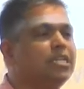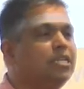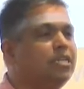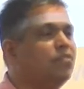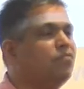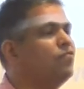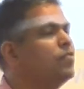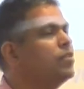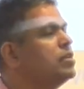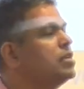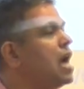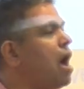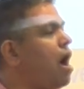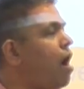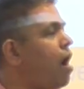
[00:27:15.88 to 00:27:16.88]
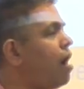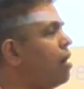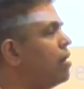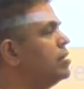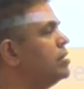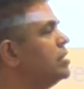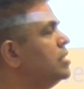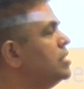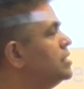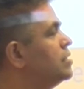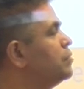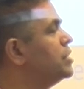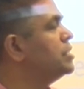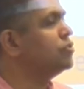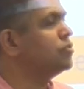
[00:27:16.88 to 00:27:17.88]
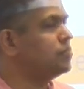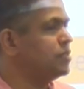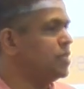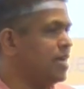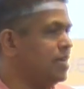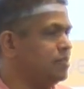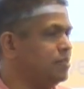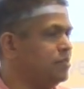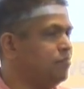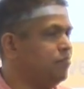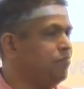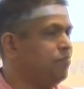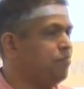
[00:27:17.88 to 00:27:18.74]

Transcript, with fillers: different hard disciplines of science.